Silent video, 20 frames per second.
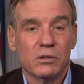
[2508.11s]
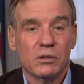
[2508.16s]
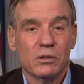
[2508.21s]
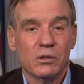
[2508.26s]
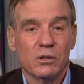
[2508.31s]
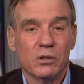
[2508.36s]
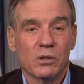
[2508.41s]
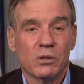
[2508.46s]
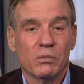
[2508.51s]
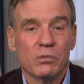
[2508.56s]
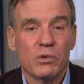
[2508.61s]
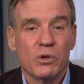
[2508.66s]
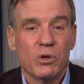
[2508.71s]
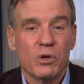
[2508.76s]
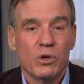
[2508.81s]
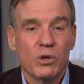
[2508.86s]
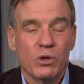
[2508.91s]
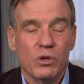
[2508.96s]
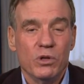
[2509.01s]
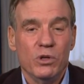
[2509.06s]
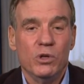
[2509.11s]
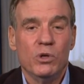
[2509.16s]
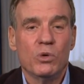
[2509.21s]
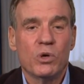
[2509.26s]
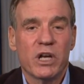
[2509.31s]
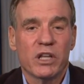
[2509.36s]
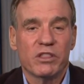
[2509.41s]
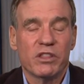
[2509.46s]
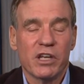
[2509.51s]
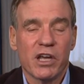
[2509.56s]
You know, you
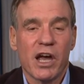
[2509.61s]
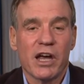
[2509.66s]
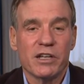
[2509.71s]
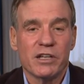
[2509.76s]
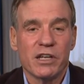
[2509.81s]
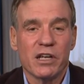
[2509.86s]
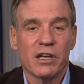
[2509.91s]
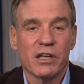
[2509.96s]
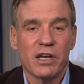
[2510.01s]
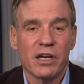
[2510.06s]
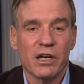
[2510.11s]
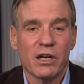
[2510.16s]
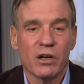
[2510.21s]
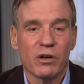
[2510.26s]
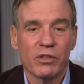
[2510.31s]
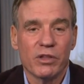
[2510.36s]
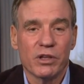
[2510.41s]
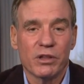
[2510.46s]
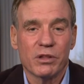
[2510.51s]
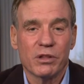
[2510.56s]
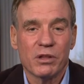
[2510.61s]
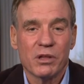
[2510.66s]
get the idea here that